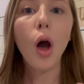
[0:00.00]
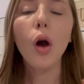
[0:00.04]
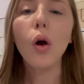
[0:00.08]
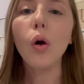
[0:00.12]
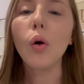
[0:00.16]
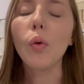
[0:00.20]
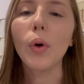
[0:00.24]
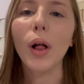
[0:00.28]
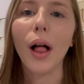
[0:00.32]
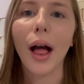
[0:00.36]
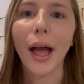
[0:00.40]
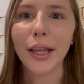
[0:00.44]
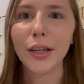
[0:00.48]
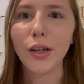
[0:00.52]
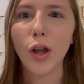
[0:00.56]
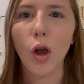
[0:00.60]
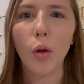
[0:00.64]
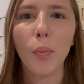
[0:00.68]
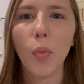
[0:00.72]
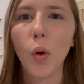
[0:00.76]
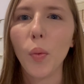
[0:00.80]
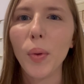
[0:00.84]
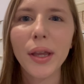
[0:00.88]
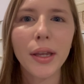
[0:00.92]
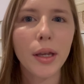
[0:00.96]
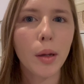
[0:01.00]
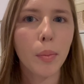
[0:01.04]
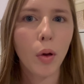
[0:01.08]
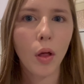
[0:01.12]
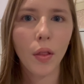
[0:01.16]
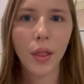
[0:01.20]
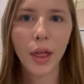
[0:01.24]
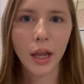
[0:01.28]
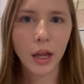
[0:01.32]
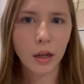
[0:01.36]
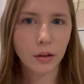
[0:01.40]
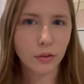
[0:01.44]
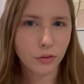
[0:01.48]
Well, I know, but we could put
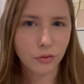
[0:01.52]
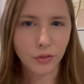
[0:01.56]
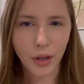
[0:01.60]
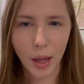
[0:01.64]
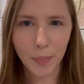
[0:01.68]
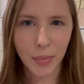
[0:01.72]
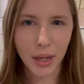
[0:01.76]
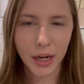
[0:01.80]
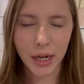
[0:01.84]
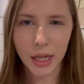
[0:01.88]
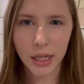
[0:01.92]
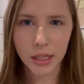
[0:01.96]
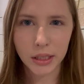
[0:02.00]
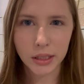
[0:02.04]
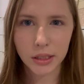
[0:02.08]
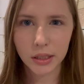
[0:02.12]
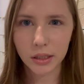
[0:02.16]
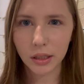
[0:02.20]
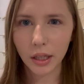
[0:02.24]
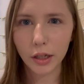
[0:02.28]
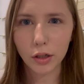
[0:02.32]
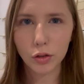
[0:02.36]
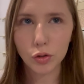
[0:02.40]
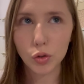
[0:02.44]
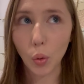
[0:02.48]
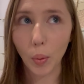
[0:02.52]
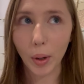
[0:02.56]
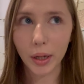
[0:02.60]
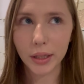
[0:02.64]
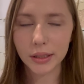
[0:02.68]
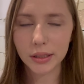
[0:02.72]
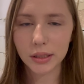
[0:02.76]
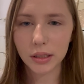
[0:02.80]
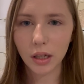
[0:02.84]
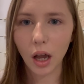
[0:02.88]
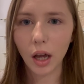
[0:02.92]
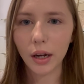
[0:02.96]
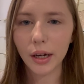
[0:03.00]
like a feminist like
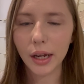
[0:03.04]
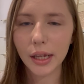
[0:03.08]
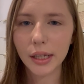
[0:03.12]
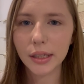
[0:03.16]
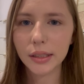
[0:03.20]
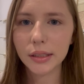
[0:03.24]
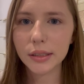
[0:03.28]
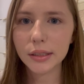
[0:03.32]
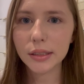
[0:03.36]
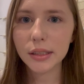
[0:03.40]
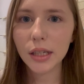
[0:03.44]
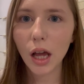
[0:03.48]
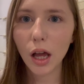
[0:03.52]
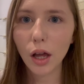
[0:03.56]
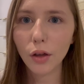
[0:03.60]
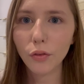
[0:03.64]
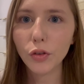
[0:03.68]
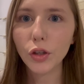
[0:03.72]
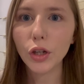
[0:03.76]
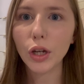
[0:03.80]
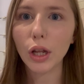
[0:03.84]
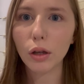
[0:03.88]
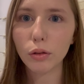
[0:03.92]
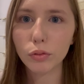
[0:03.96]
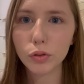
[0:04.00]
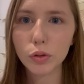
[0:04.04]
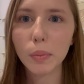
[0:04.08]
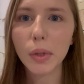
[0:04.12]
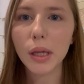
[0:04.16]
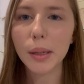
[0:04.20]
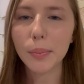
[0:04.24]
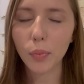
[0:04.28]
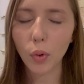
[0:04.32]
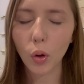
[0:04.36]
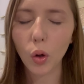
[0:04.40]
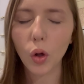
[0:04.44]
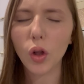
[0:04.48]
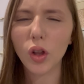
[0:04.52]
twist on it and stuff, you know, so
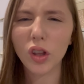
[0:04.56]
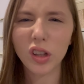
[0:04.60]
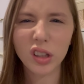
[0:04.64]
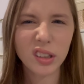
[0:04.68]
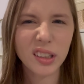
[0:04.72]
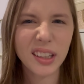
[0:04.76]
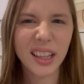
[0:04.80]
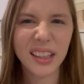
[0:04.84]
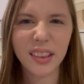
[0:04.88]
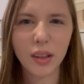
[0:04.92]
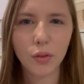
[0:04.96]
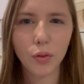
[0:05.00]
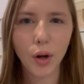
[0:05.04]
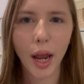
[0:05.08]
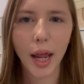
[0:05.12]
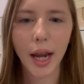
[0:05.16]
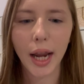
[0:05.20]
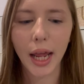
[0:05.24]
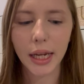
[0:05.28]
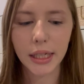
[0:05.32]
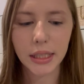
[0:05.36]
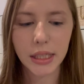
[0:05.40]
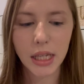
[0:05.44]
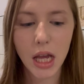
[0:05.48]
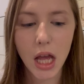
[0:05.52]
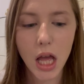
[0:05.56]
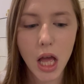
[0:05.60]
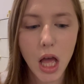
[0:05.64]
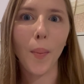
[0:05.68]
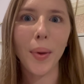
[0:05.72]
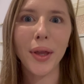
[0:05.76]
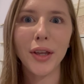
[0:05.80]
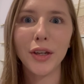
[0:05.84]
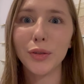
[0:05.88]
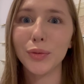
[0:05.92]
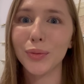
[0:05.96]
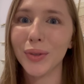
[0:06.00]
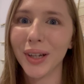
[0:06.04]
people get the right idea. We
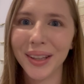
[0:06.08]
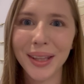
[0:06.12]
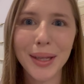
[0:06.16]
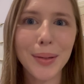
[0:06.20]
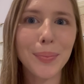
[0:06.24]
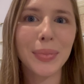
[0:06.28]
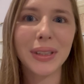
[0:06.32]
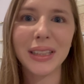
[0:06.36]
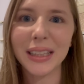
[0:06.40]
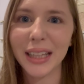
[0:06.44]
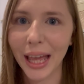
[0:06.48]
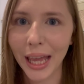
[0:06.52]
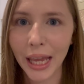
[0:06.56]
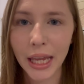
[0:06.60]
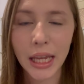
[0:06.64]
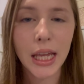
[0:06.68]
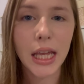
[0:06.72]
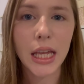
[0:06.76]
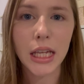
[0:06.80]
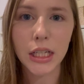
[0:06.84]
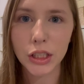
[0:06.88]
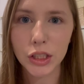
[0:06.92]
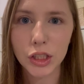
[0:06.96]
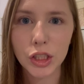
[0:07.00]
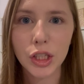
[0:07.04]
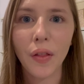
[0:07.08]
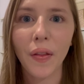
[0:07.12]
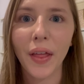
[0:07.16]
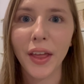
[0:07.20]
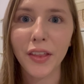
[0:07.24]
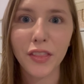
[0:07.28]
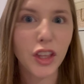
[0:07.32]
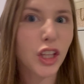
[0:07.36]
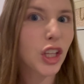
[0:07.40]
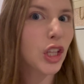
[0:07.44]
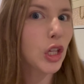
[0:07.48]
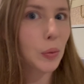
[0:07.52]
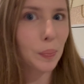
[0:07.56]
could really play into like
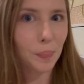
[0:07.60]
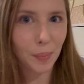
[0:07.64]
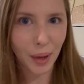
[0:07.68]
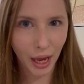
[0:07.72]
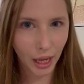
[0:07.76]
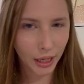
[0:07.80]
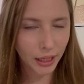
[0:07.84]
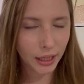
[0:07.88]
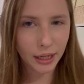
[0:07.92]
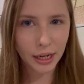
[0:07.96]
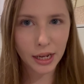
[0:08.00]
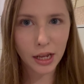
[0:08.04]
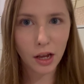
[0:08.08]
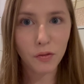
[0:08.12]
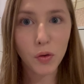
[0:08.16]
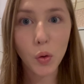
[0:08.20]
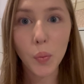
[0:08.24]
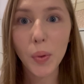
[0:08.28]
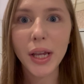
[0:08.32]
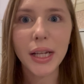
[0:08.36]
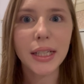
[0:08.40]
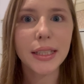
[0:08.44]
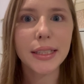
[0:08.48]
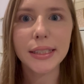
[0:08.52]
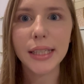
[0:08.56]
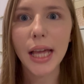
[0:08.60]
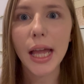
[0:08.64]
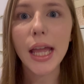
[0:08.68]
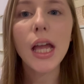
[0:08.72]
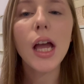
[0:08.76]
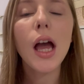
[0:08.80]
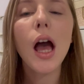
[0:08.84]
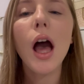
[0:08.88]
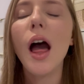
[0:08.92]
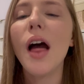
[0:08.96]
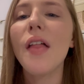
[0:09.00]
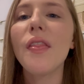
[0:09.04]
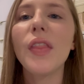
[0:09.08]
the humanity of it. We could say
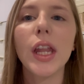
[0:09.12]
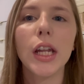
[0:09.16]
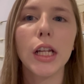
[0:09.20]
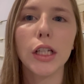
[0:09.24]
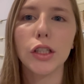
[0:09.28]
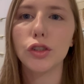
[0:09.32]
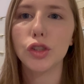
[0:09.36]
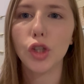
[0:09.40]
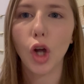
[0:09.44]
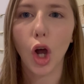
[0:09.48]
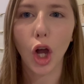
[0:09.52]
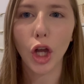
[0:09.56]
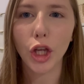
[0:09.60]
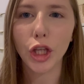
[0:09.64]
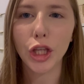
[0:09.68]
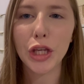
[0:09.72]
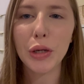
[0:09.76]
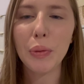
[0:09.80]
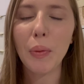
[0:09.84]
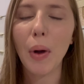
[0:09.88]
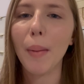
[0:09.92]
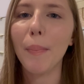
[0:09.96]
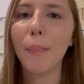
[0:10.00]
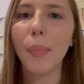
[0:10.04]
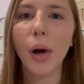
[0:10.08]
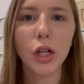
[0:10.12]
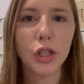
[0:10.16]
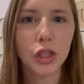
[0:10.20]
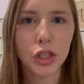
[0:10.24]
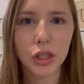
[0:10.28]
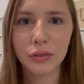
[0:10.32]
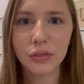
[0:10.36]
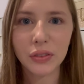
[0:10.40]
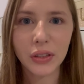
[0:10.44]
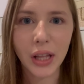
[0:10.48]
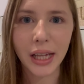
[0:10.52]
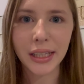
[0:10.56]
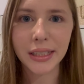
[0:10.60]
that it taught you a bunch
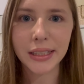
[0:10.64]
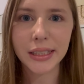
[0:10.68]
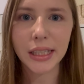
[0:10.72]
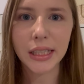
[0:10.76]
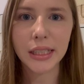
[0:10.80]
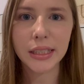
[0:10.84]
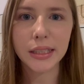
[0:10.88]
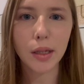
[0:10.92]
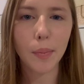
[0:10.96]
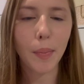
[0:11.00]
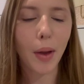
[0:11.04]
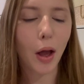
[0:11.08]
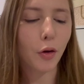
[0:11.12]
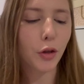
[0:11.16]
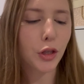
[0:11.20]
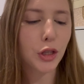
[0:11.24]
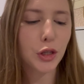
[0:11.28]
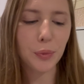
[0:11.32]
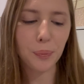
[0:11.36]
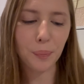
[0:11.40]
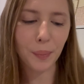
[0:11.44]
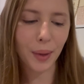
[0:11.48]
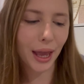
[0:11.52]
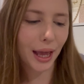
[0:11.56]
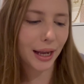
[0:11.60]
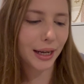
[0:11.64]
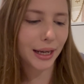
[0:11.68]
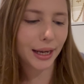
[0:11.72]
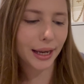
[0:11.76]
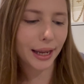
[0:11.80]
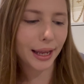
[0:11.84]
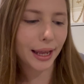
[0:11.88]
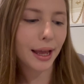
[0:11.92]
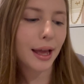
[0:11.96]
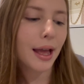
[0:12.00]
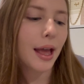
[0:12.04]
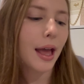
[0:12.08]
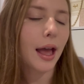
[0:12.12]
of lessons about
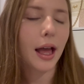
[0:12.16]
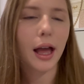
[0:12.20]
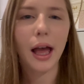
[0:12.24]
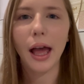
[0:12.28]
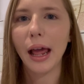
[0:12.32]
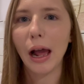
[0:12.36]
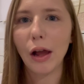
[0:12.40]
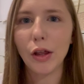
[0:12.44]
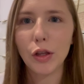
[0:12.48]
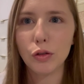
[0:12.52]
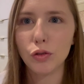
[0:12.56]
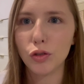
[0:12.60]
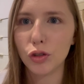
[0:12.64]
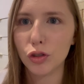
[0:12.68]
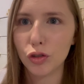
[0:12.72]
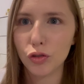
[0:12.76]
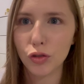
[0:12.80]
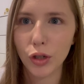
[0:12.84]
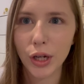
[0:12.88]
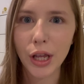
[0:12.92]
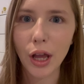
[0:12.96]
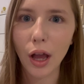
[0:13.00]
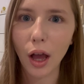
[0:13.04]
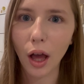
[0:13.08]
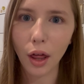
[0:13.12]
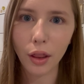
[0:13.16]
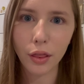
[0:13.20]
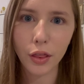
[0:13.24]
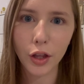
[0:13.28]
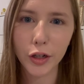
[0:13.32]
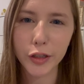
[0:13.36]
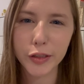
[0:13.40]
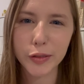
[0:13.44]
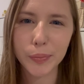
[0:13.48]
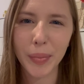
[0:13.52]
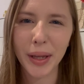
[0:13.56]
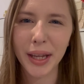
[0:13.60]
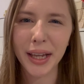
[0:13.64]
humanity, how you should treat
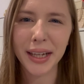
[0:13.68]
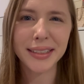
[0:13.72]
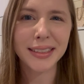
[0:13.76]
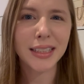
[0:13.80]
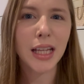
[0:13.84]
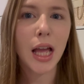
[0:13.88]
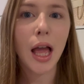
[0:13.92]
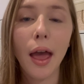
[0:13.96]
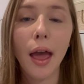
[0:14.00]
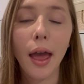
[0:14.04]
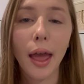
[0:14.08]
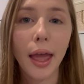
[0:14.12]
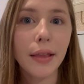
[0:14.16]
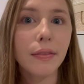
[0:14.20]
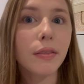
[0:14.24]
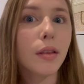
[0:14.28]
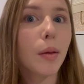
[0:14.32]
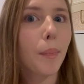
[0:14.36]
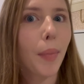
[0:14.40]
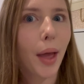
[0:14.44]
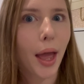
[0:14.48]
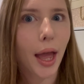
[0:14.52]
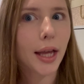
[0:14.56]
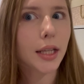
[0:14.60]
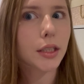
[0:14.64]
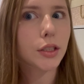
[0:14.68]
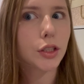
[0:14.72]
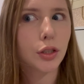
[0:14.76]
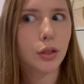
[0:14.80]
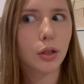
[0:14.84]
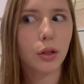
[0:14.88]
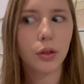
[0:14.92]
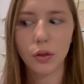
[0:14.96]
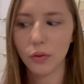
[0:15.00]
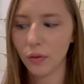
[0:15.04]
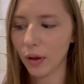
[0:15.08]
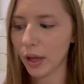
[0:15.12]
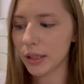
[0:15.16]
others, because in the past, you know,
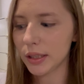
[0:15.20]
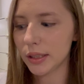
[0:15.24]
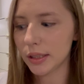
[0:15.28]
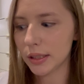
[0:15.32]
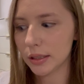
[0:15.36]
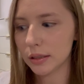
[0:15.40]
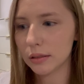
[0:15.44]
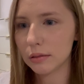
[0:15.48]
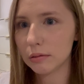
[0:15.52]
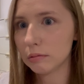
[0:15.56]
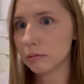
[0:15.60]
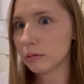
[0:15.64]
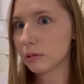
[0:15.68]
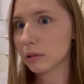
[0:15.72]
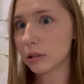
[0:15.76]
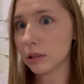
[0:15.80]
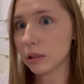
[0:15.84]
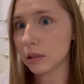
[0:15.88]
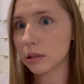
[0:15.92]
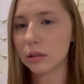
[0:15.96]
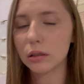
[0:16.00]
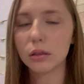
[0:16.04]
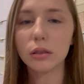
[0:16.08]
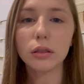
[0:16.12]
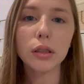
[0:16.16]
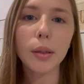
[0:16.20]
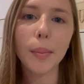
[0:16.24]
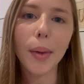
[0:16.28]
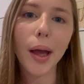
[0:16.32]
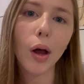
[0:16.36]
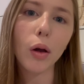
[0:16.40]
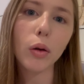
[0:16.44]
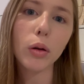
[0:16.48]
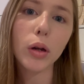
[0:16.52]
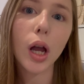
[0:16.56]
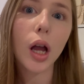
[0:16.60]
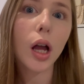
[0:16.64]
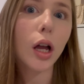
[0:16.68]
you've had scandals
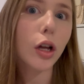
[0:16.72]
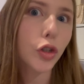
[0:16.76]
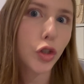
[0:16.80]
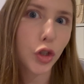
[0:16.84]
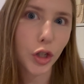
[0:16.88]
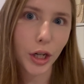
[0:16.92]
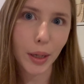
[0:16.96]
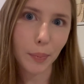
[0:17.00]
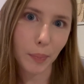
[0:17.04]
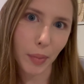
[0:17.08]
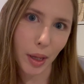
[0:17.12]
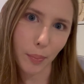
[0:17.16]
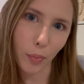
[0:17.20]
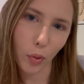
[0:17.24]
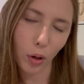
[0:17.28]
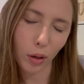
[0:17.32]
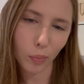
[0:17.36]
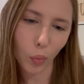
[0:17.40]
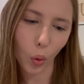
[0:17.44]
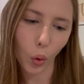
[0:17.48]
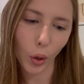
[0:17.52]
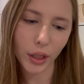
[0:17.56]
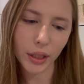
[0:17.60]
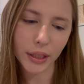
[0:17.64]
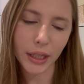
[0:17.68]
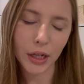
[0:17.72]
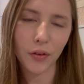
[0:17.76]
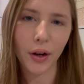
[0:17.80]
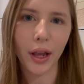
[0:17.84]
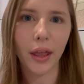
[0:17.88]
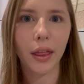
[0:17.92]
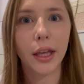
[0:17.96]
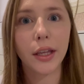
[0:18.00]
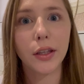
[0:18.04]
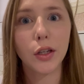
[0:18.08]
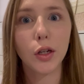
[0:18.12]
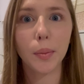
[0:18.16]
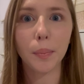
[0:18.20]
about treating people poorly, right?
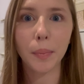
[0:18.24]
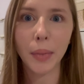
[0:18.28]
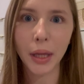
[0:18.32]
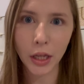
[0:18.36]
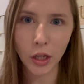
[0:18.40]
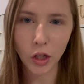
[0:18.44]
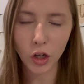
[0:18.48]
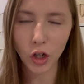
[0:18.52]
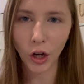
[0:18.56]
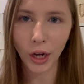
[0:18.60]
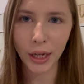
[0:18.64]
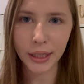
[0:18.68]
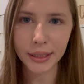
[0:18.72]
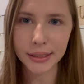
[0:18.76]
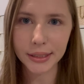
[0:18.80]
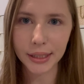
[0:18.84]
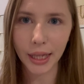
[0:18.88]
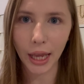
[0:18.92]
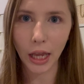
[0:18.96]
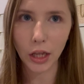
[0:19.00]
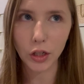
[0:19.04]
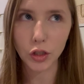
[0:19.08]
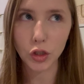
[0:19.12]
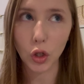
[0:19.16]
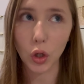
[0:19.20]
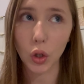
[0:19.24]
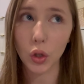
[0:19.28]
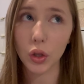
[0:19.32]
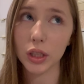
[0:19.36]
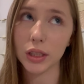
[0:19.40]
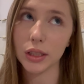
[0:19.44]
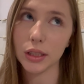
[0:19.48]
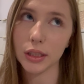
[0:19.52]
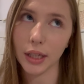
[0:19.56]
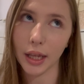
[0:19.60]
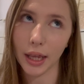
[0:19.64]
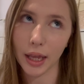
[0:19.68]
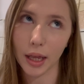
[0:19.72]
Like your meet and greet scandal, the
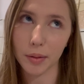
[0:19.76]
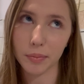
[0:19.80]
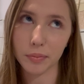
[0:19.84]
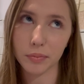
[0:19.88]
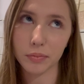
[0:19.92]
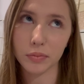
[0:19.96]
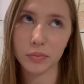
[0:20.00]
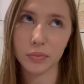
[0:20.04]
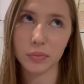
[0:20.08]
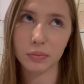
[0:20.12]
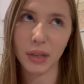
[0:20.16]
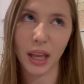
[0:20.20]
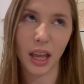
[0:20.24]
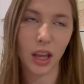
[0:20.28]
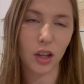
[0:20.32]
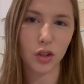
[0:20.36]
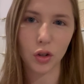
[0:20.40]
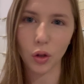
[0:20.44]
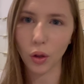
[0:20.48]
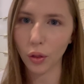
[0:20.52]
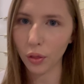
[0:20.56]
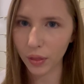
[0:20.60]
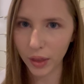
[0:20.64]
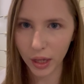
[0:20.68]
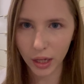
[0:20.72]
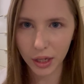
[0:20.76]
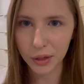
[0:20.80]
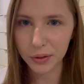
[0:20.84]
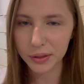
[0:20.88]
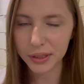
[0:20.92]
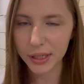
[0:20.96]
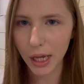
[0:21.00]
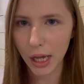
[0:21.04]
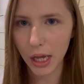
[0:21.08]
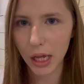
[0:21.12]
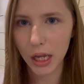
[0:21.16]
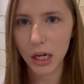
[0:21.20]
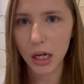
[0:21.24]
scam candle thing you
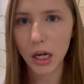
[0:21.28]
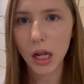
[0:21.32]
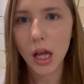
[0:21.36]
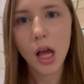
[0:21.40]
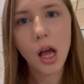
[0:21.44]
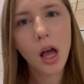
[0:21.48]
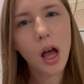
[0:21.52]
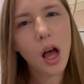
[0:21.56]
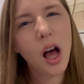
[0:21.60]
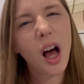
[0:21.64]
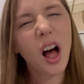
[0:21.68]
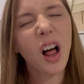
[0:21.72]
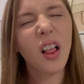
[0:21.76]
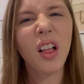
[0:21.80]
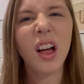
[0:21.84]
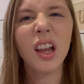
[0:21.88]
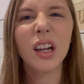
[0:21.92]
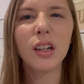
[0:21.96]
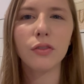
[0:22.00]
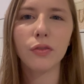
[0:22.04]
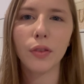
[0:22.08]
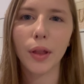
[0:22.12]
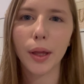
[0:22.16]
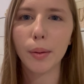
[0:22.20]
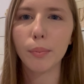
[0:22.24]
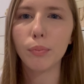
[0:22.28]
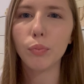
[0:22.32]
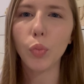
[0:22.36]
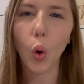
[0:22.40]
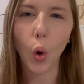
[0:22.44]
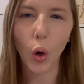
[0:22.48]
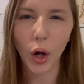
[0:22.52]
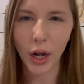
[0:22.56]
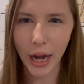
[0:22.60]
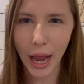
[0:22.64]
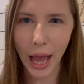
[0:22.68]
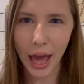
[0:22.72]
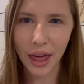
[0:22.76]
did, a lot of like
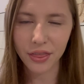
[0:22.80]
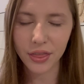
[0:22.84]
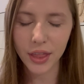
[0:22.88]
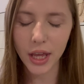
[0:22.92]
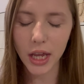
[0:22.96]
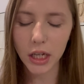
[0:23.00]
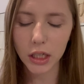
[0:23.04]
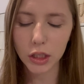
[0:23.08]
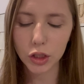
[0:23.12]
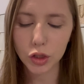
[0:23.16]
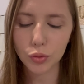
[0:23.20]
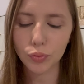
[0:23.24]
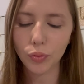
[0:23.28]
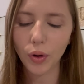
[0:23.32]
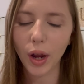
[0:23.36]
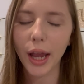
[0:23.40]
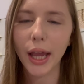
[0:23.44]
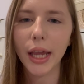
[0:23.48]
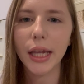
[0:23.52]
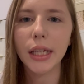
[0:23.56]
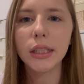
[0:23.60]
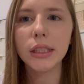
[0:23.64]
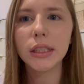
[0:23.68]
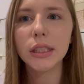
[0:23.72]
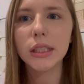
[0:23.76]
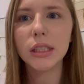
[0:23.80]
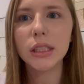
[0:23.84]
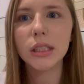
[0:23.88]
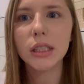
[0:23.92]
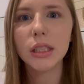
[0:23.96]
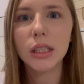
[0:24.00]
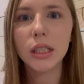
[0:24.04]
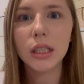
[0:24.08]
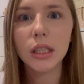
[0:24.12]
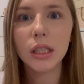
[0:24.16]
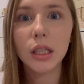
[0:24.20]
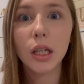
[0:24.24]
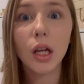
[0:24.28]
poor ethics, right?
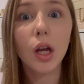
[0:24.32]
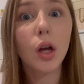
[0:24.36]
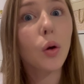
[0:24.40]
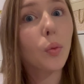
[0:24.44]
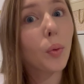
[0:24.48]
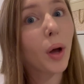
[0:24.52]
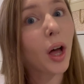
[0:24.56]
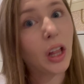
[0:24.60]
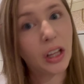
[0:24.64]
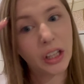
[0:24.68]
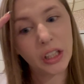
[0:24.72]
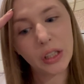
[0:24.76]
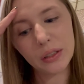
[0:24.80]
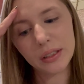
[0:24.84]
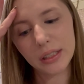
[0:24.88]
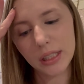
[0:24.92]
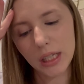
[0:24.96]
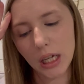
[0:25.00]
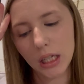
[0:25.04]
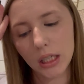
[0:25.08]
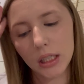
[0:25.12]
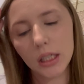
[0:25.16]
Well, you did.